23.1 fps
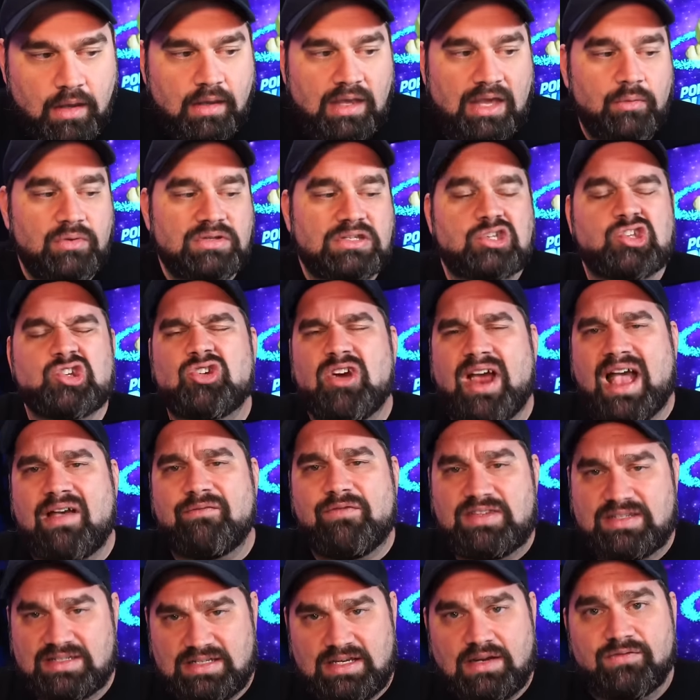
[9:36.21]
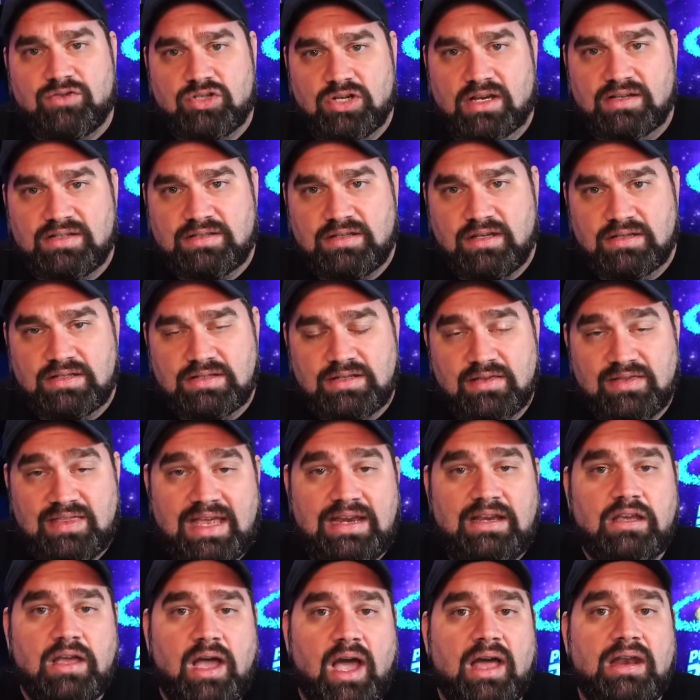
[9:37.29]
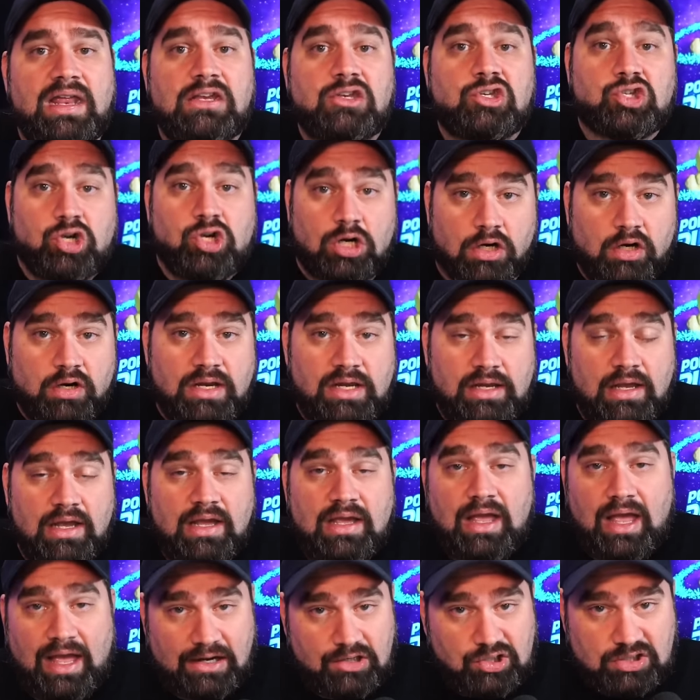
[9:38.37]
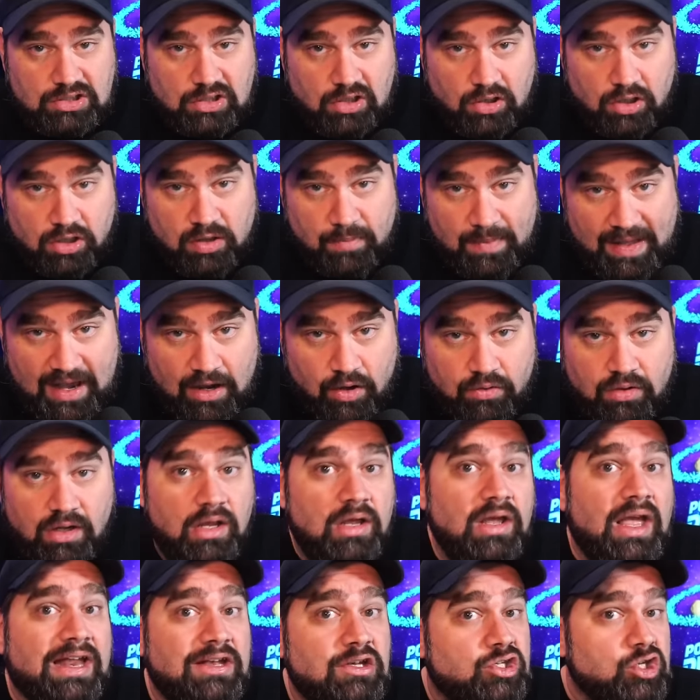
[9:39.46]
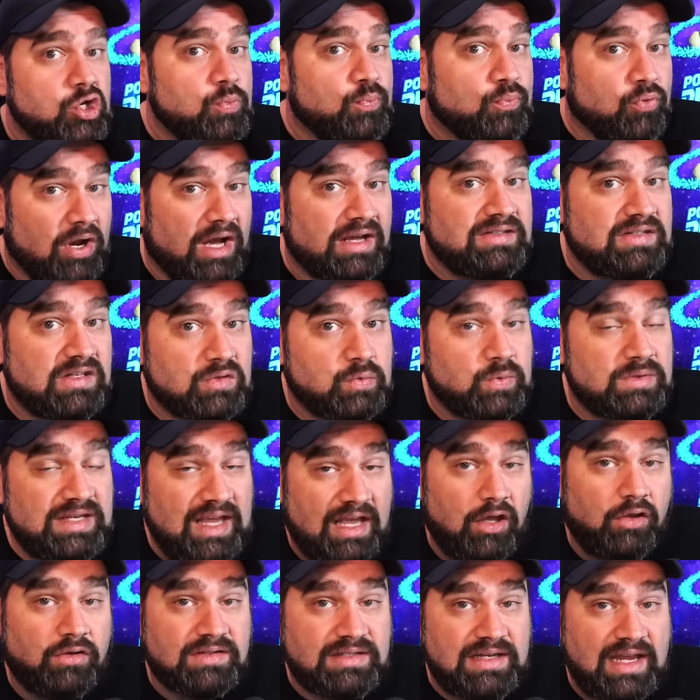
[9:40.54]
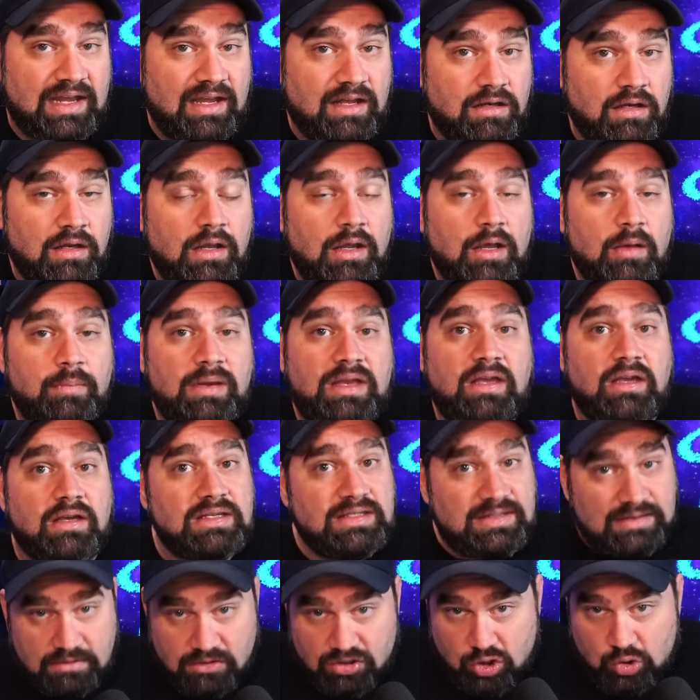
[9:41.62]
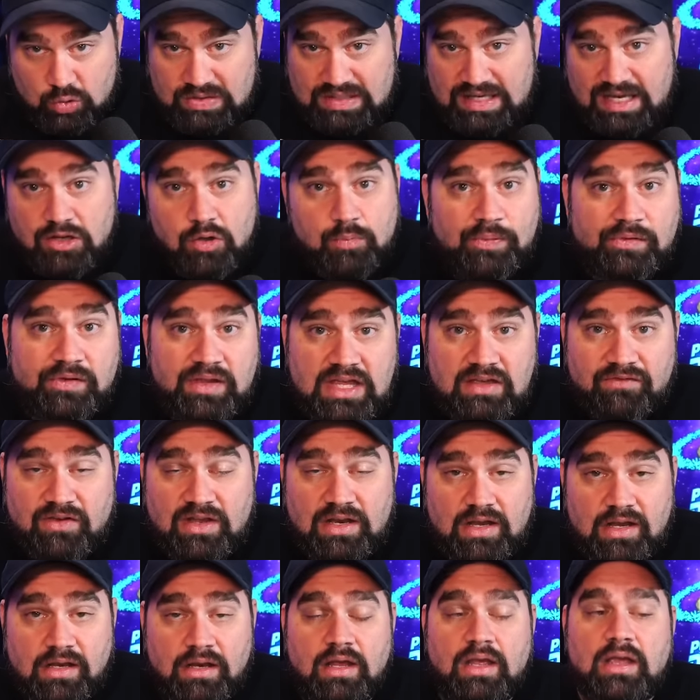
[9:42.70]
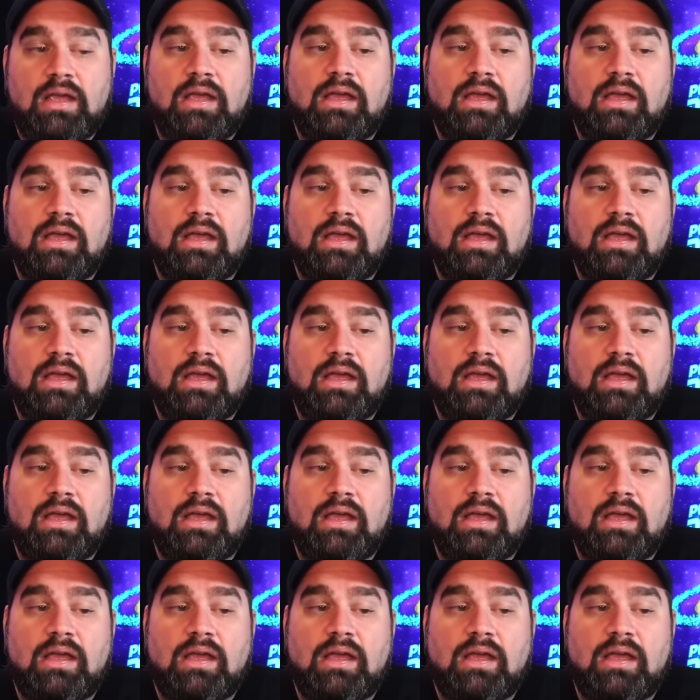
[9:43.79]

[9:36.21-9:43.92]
It was a travesty of justice. And thank God a jury actually heard him out and due process was held, Dan, because you say you believe in it.